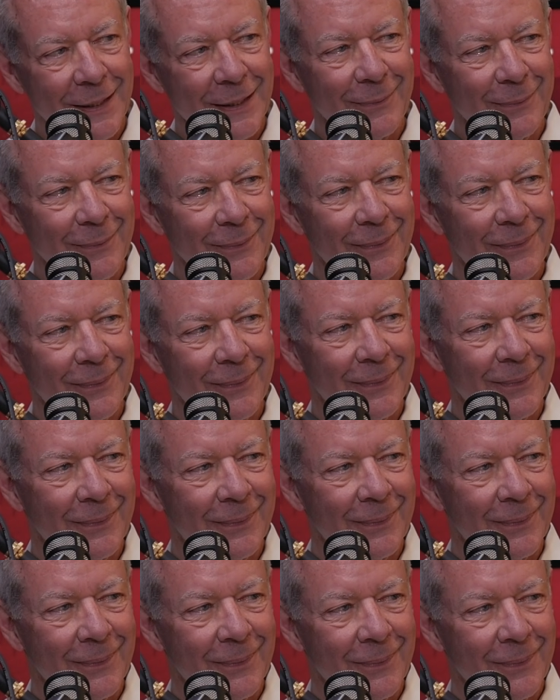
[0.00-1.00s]
Glad to have you in
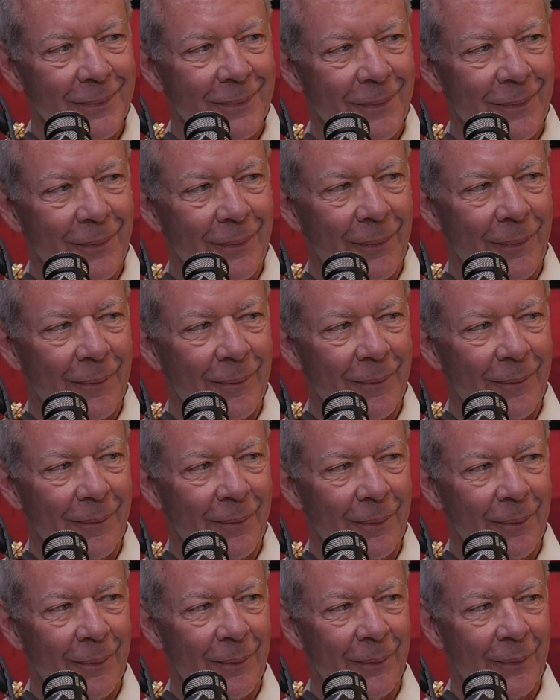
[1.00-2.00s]
person. You're never in
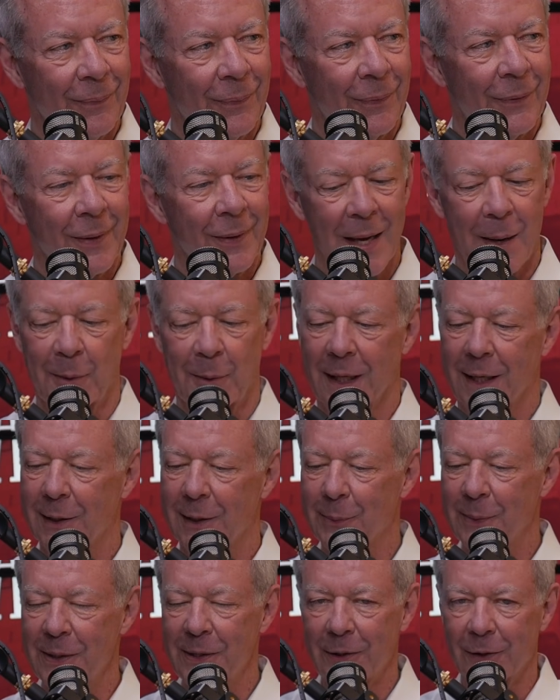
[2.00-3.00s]
studio with us. Yeah, I'm glad
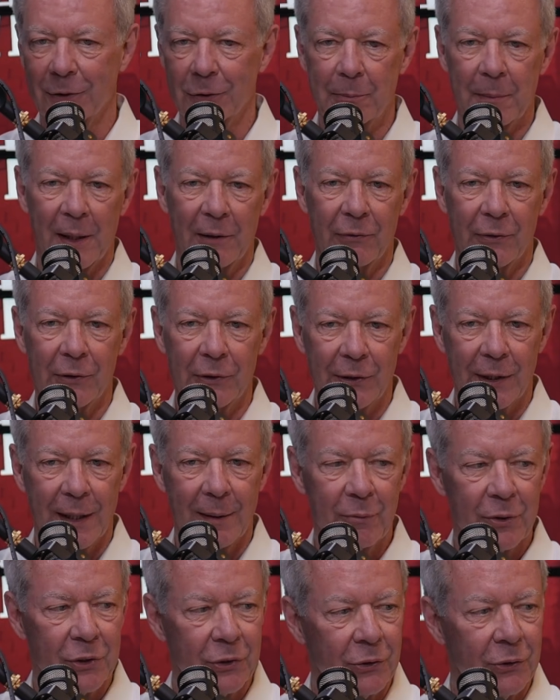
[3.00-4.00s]
to be here. It's my first
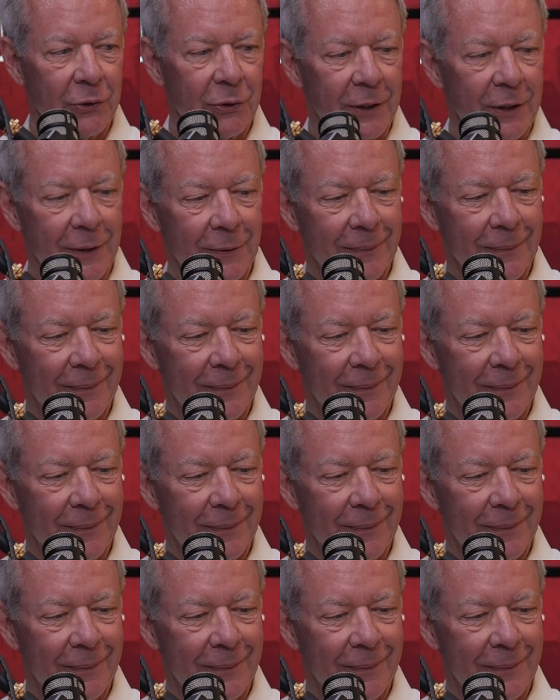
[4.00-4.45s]
time in studio.